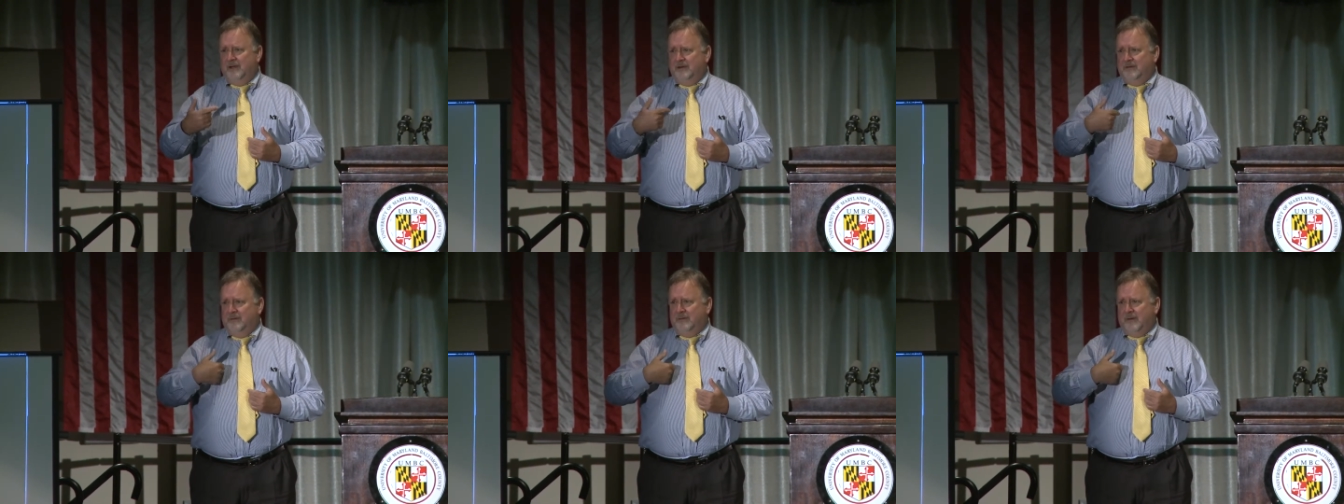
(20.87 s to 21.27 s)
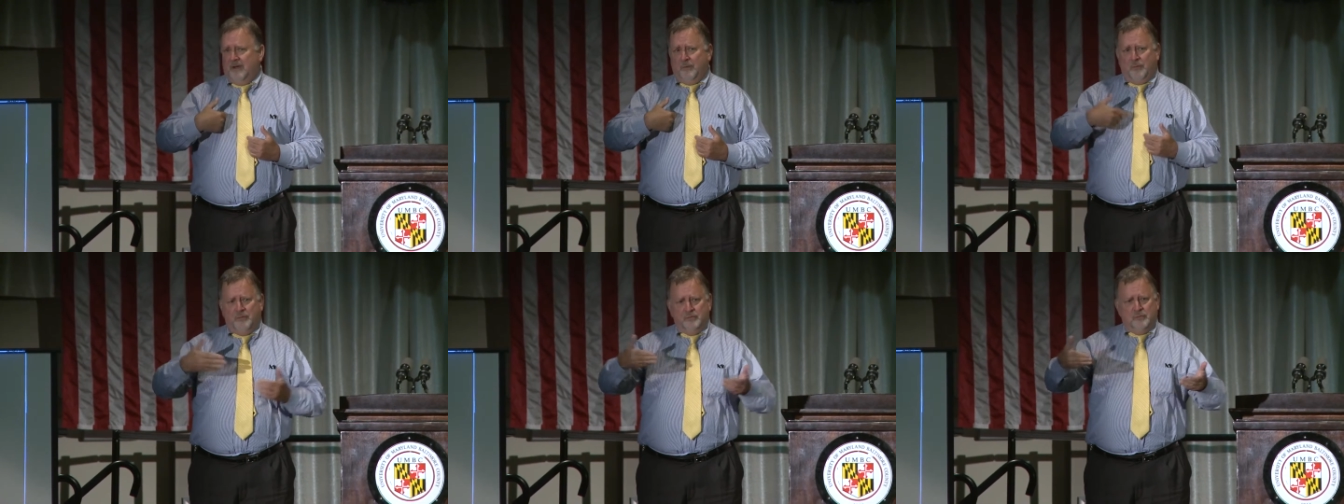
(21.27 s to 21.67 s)
I want to
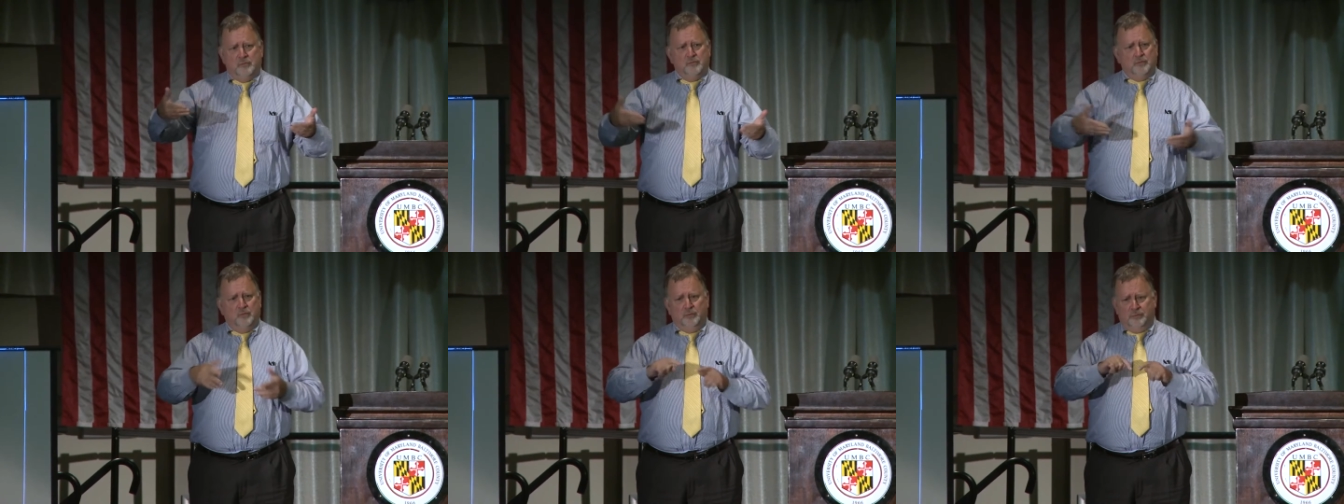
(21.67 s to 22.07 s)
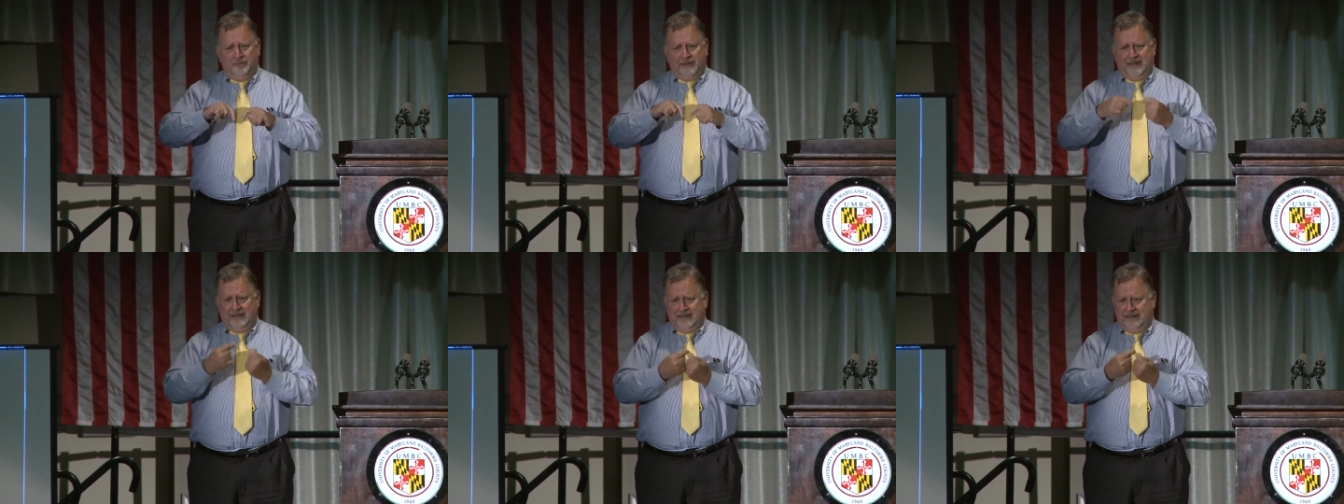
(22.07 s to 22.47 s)
say thank you
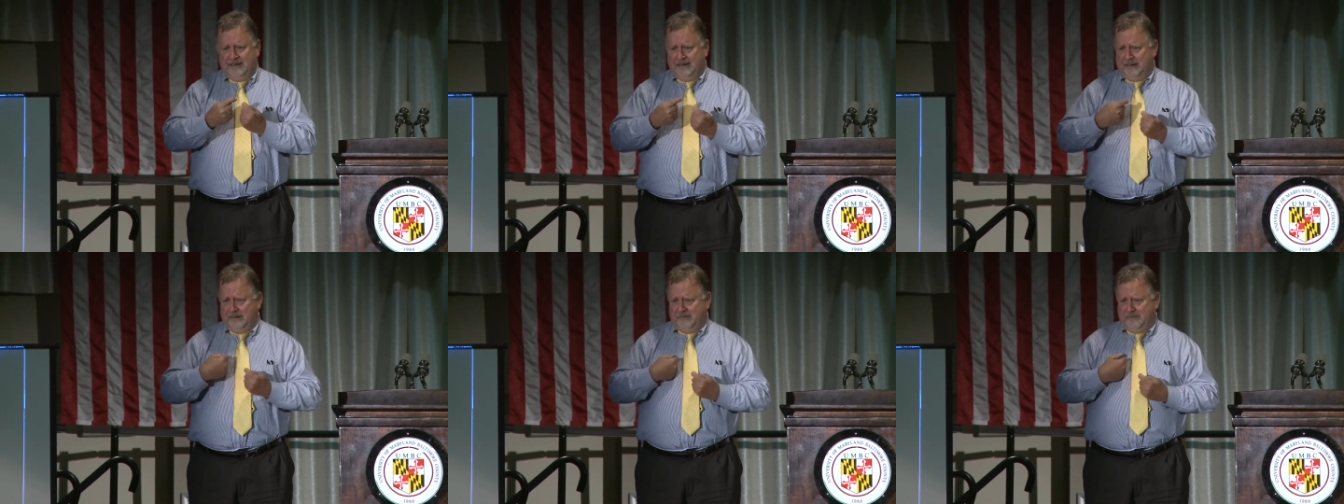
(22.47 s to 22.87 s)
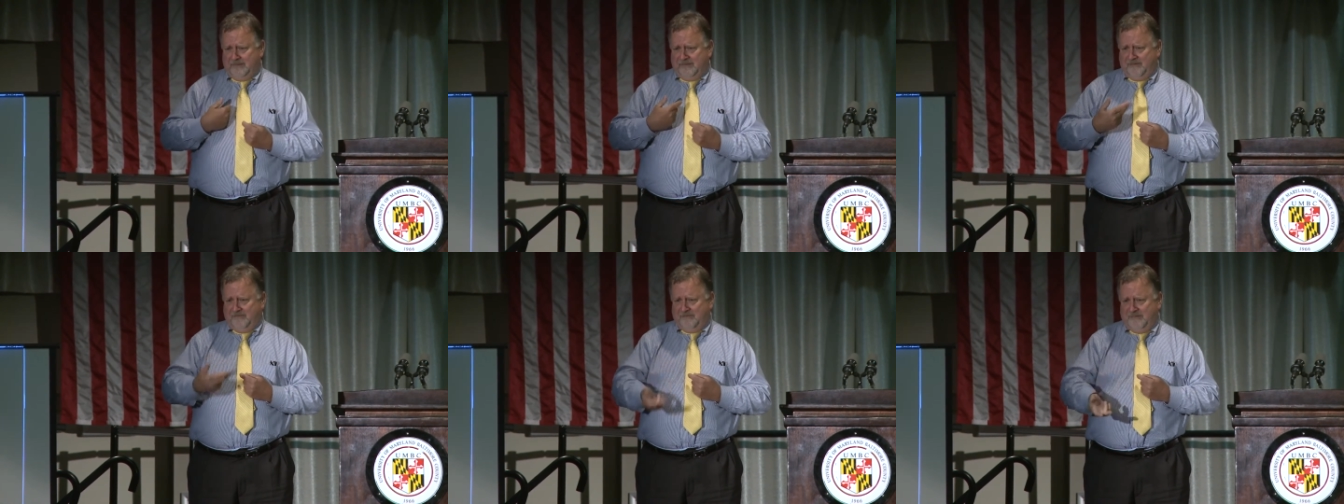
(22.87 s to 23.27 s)
so much for coming
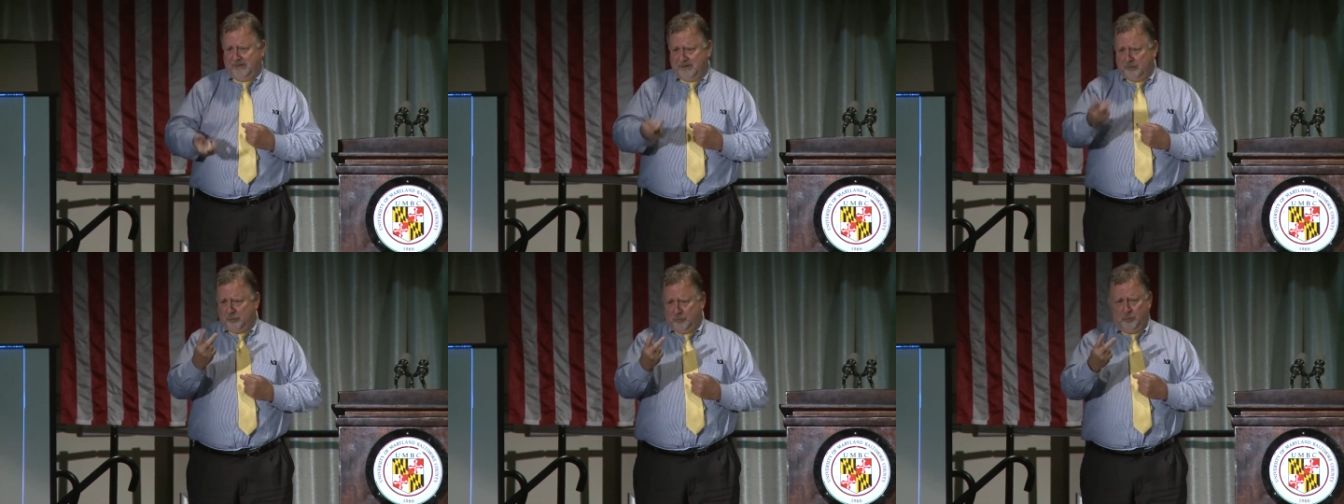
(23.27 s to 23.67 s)
here.